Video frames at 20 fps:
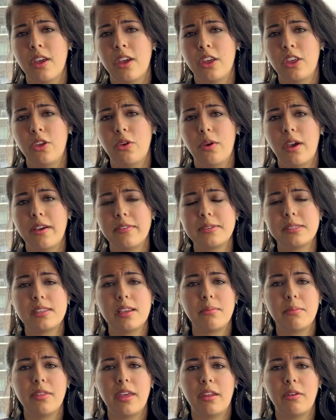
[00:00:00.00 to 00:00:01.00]
You have
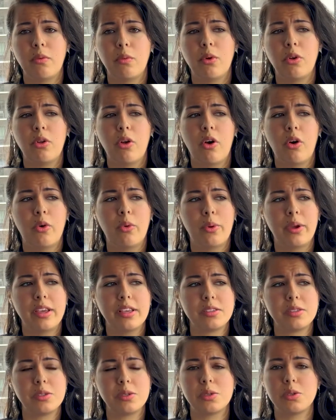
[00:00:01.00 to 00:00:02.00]
some that will
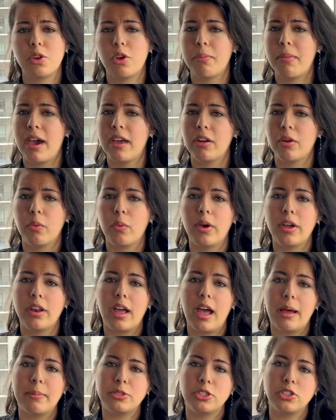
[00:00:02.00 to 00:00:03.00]
always, no matter what
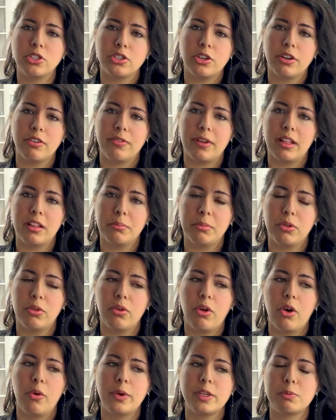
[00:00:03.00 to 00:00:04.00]
options are available,
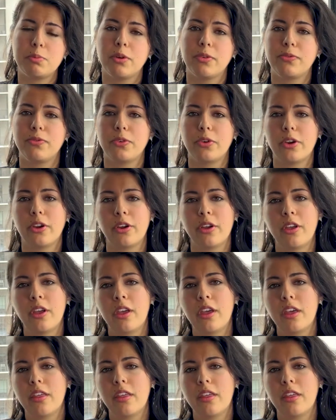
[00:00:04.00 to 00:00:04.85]
always prefer